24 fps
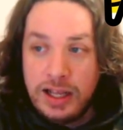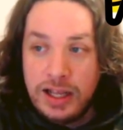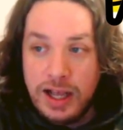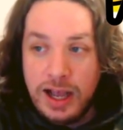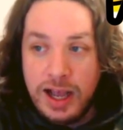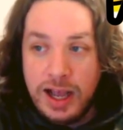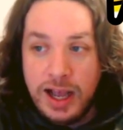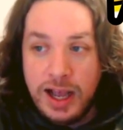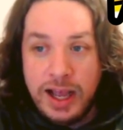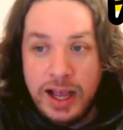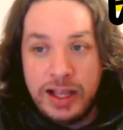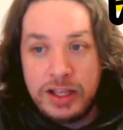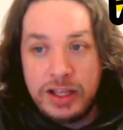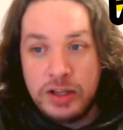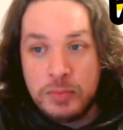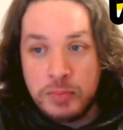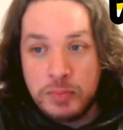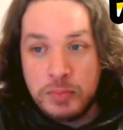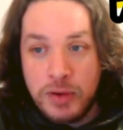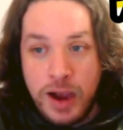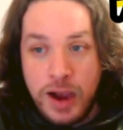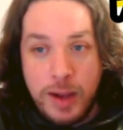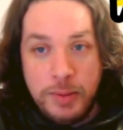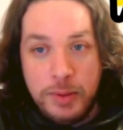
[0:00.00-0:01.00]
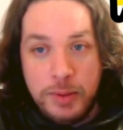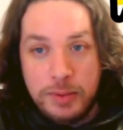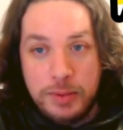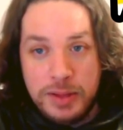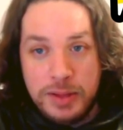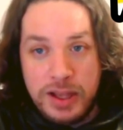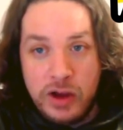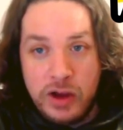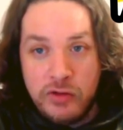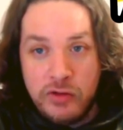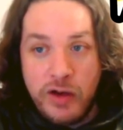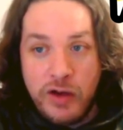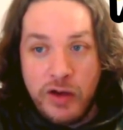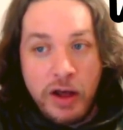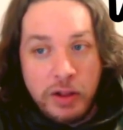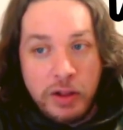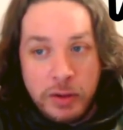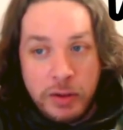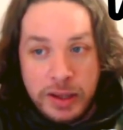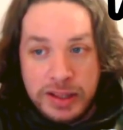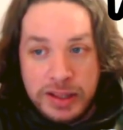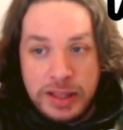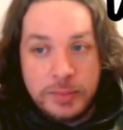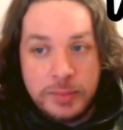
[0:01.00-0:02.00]
Uh, you probably are
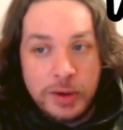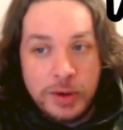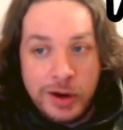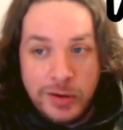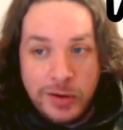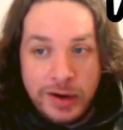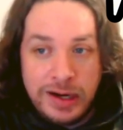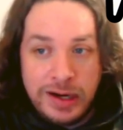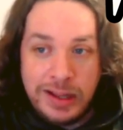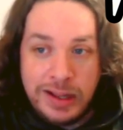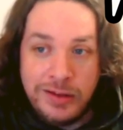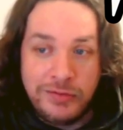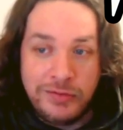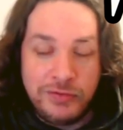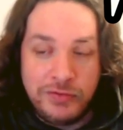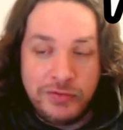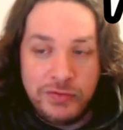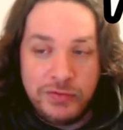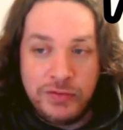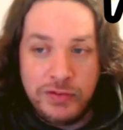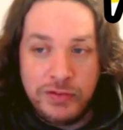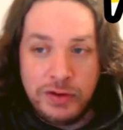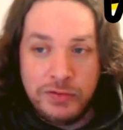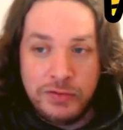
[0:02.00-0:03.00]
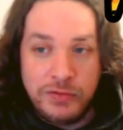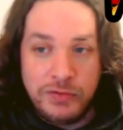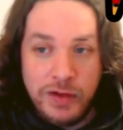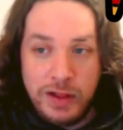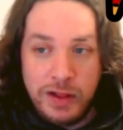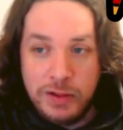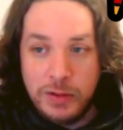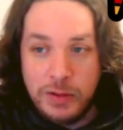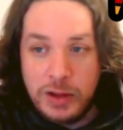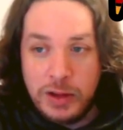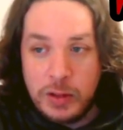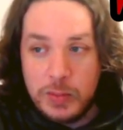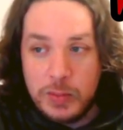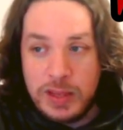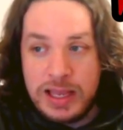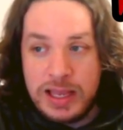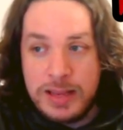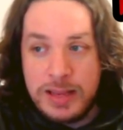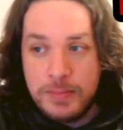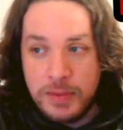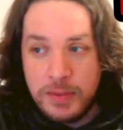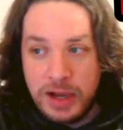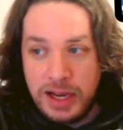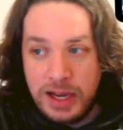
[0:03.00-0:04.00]
following them already if you're following
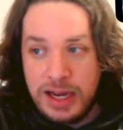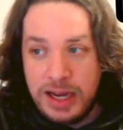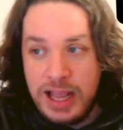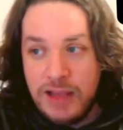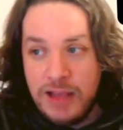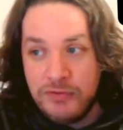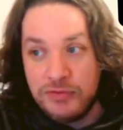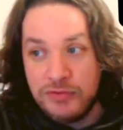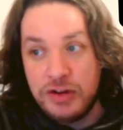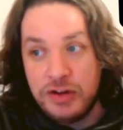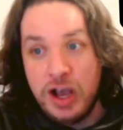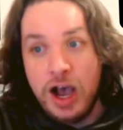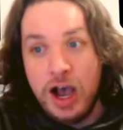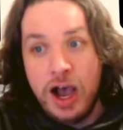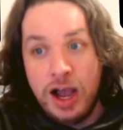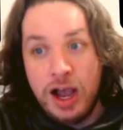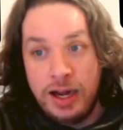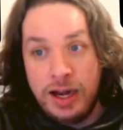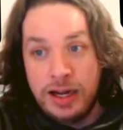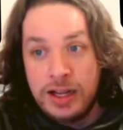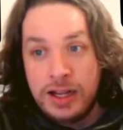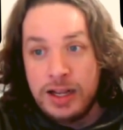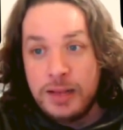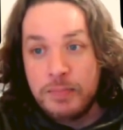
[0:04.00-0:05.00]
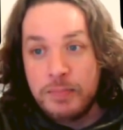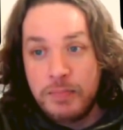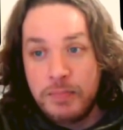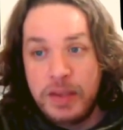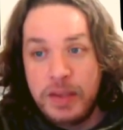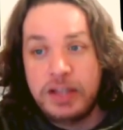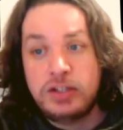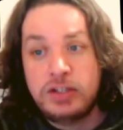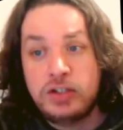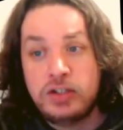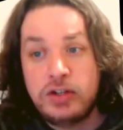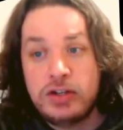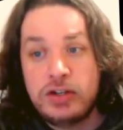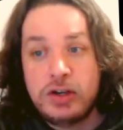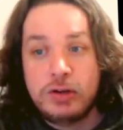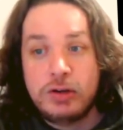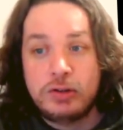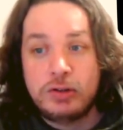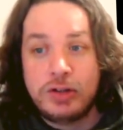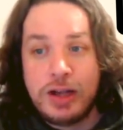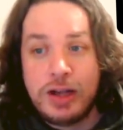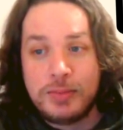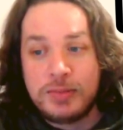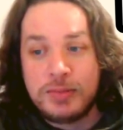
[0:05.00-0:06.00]
me, but if not, make sure you go
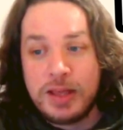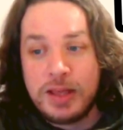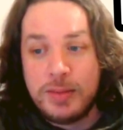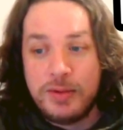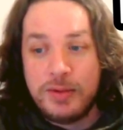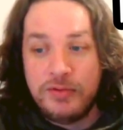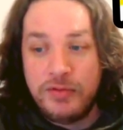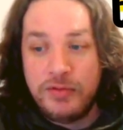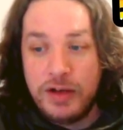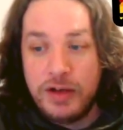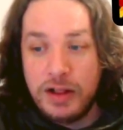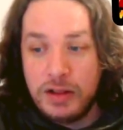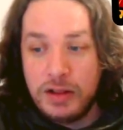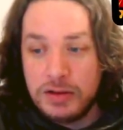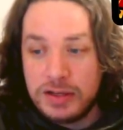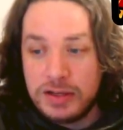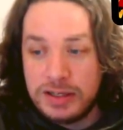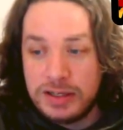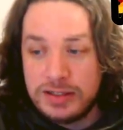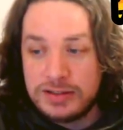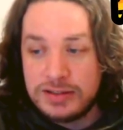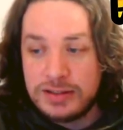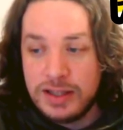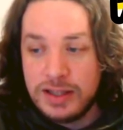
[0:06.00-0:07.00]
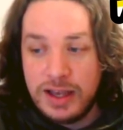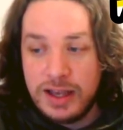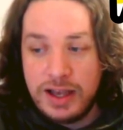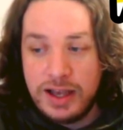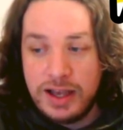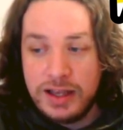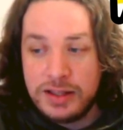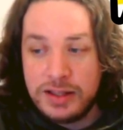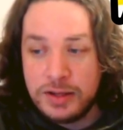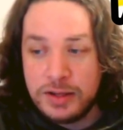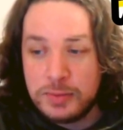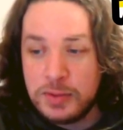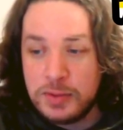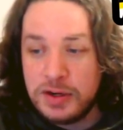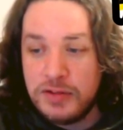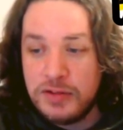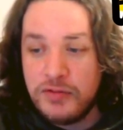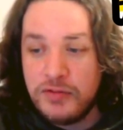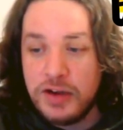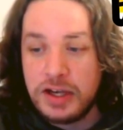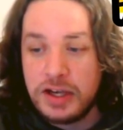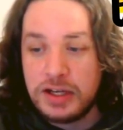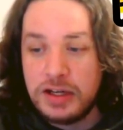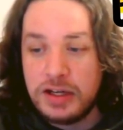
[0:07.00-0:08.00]
drop them a follow because uh, they're pretty
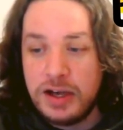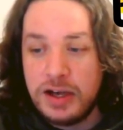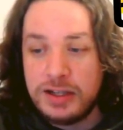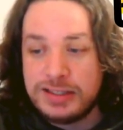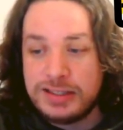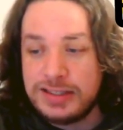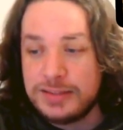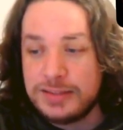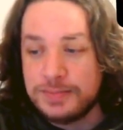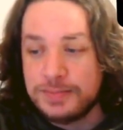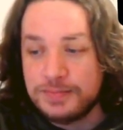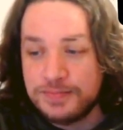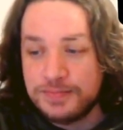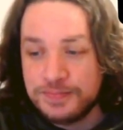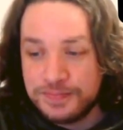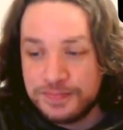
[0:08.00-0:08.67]
fucking awesome.